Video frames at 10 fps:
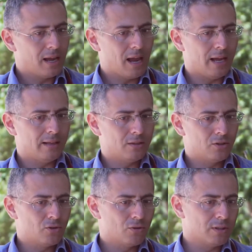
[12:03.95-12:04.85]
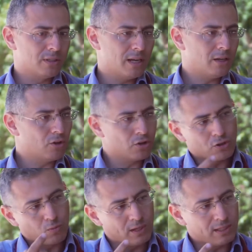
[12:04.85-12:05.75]
and to contain not
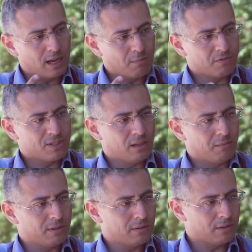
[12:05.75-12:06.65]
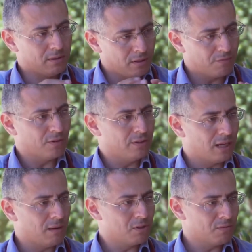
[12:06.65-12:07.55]
just one type of cell, but different
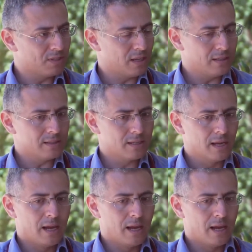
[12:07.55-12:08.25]
types of cells.